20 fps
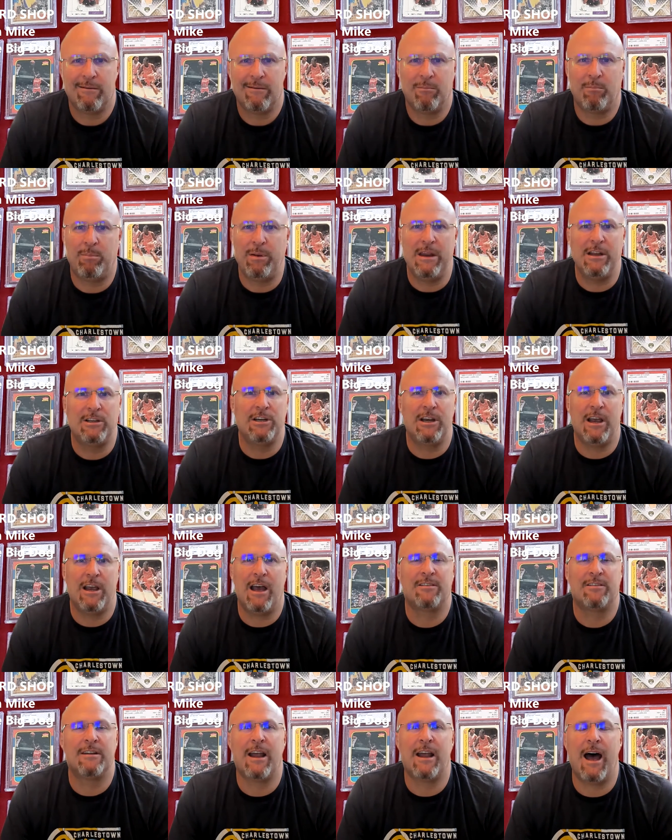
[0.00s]

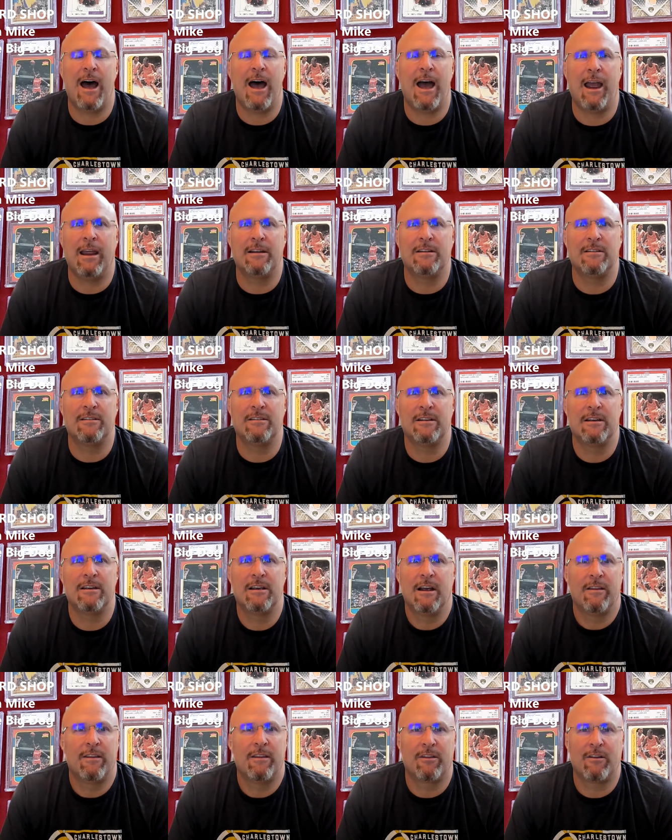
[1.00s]
BGS 9s
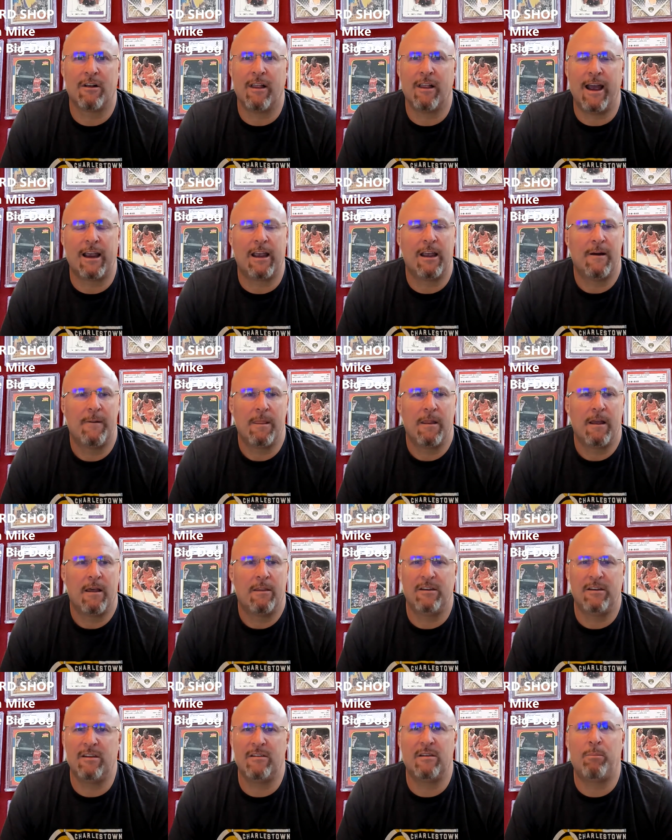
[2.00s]
that they're like,
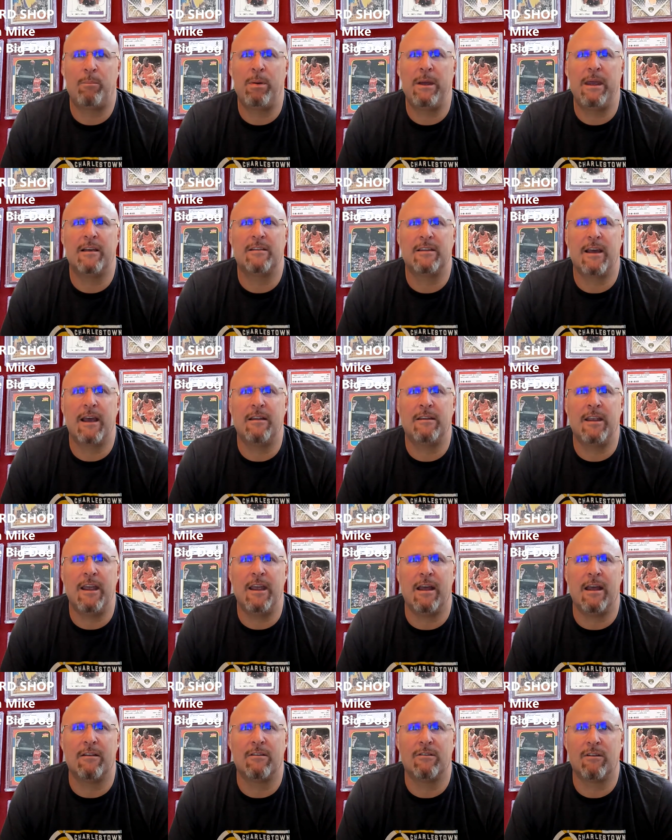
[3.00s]
this is a PSA
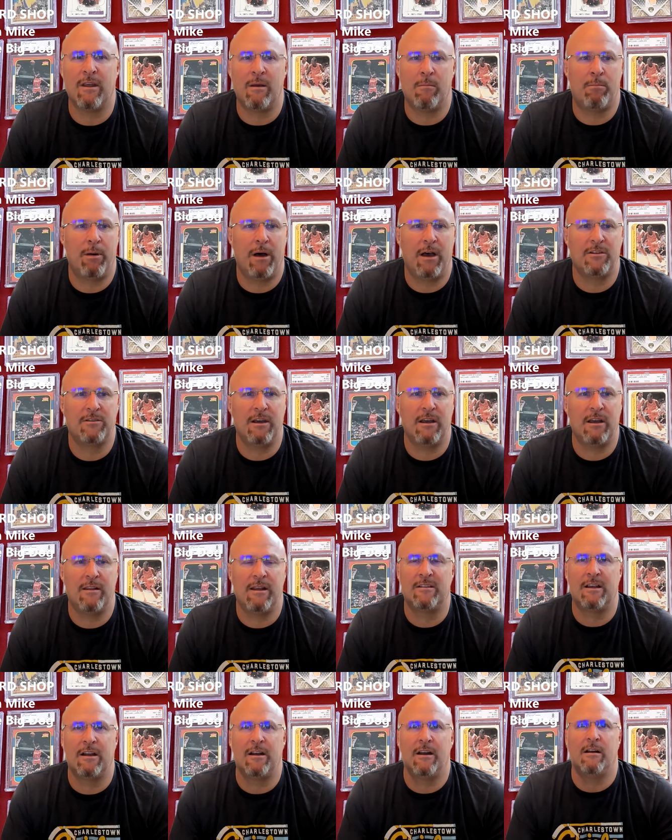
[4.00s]
10. So they bust it, they
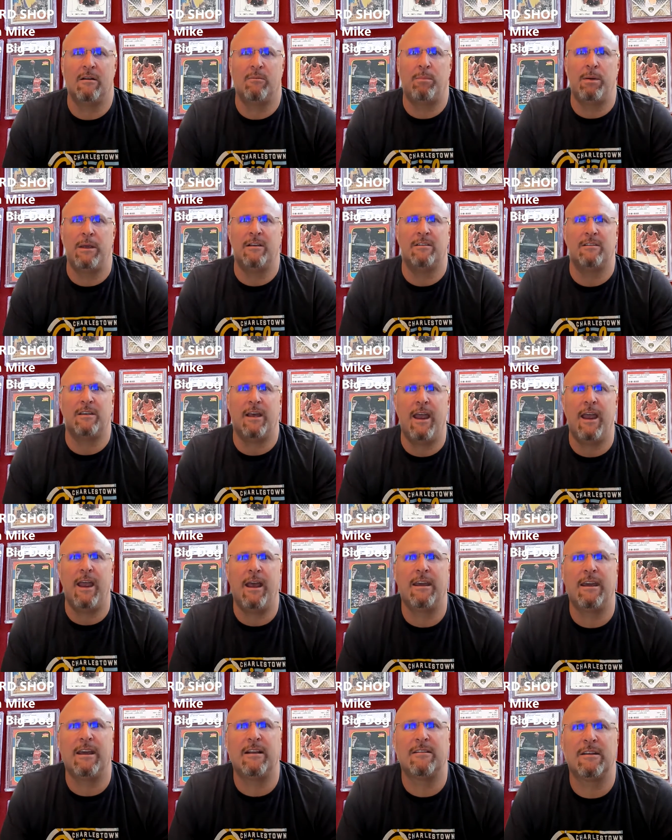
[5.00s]
send it into PSA, and
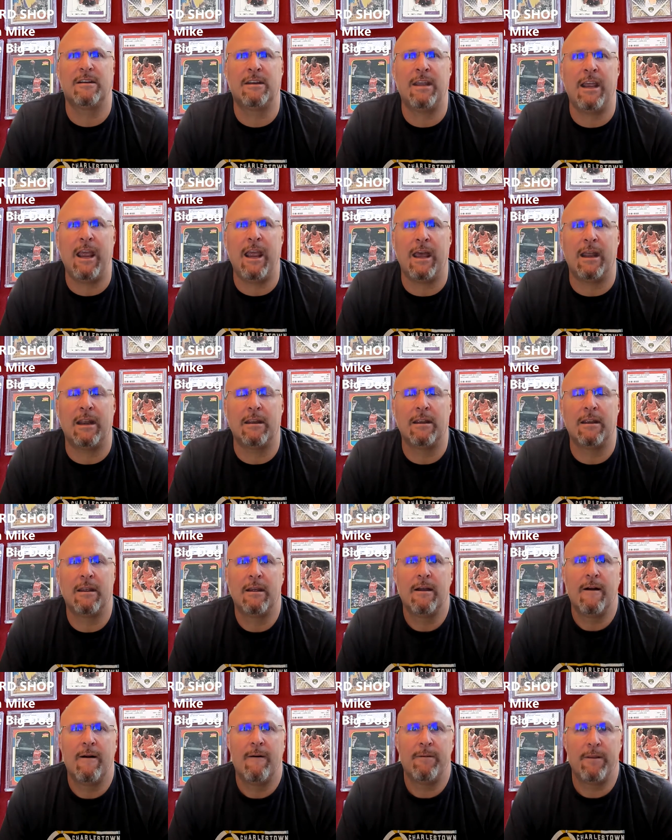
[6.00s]
it gets a 10.
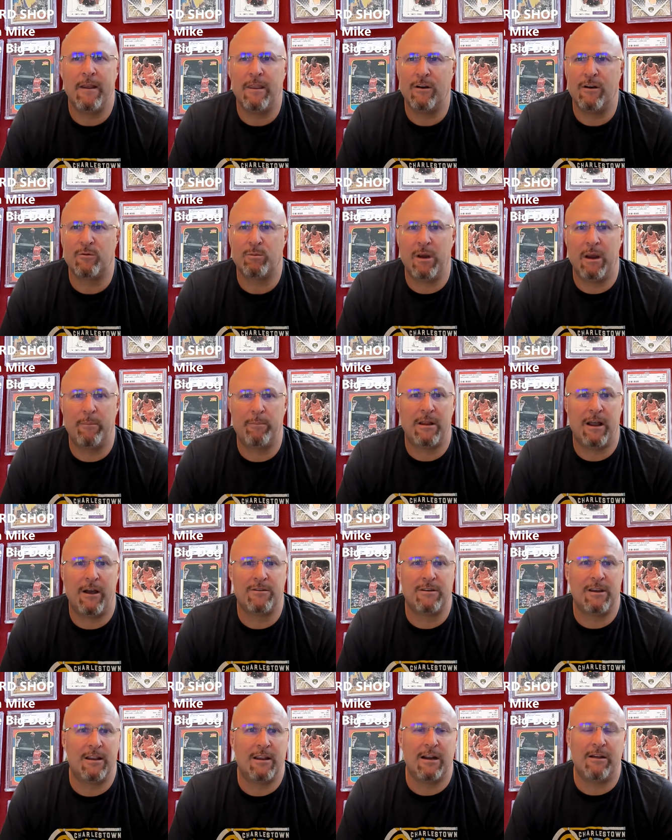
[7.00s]
Then there's people I've
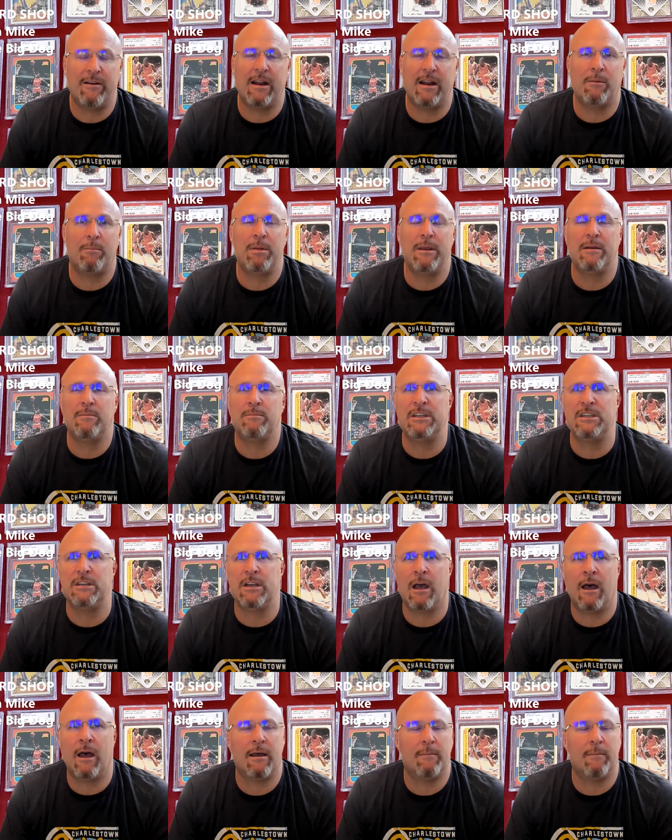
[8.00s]
seen that have had
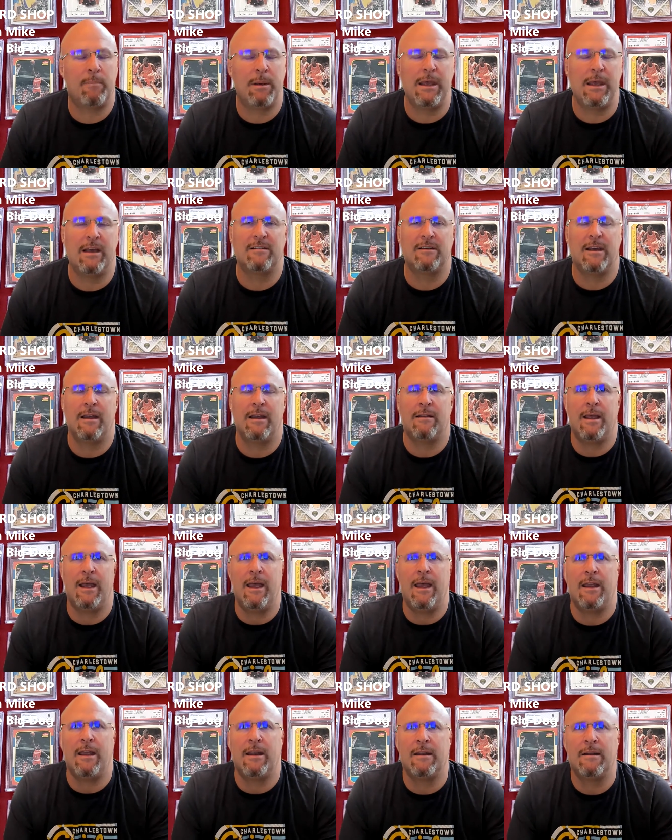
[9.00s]
a PSA
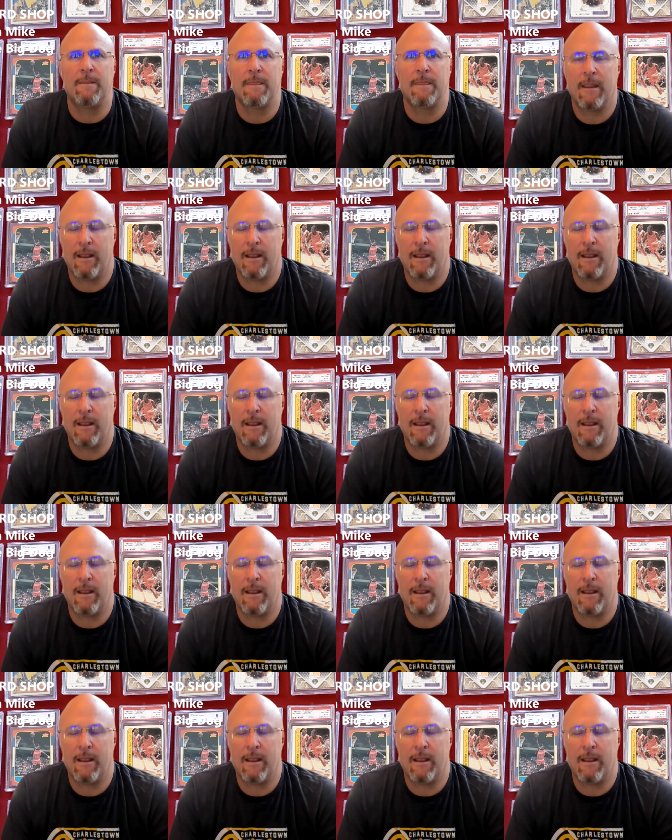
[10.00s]
10.